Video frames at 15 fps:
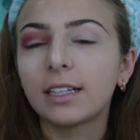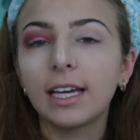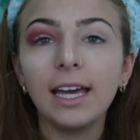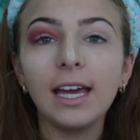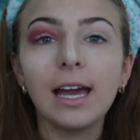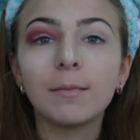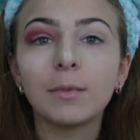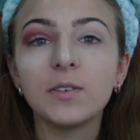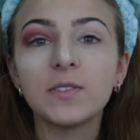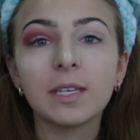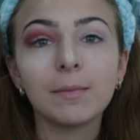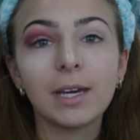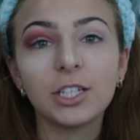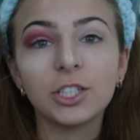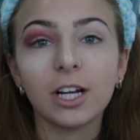Okay, I'm
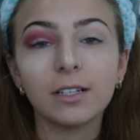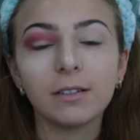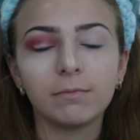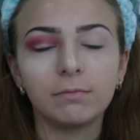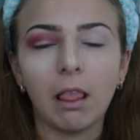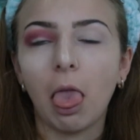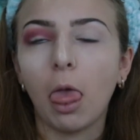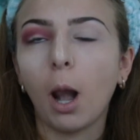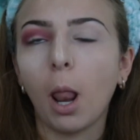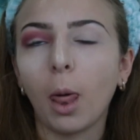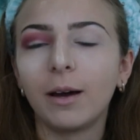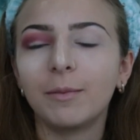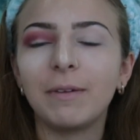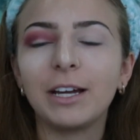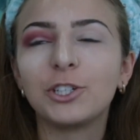using my
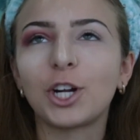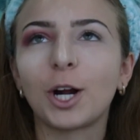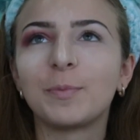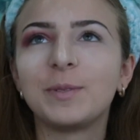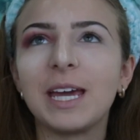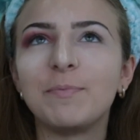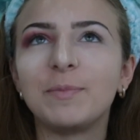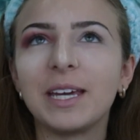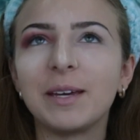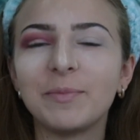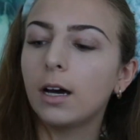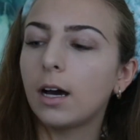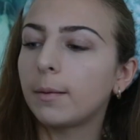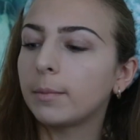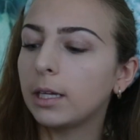sharp
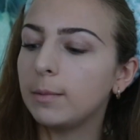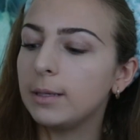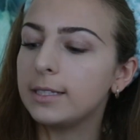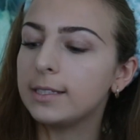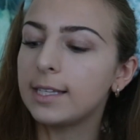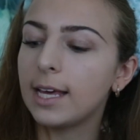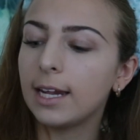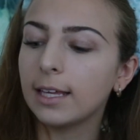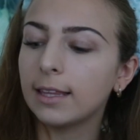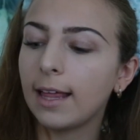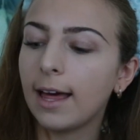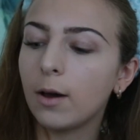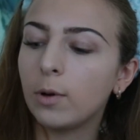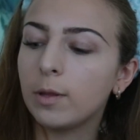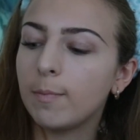tape. I'm gonna be setting
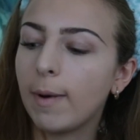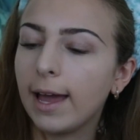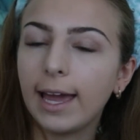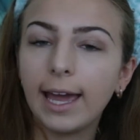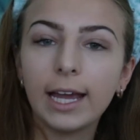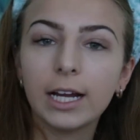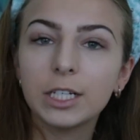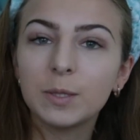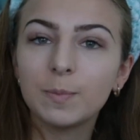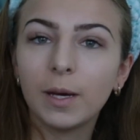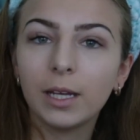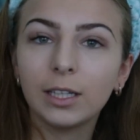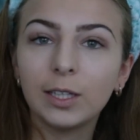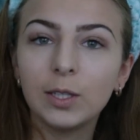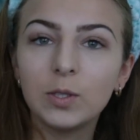that with my
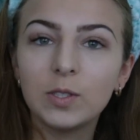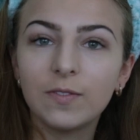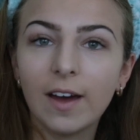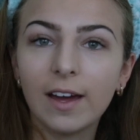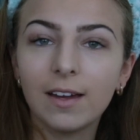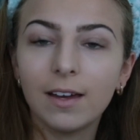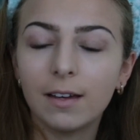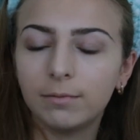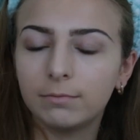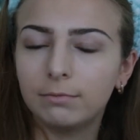airspun loose fat.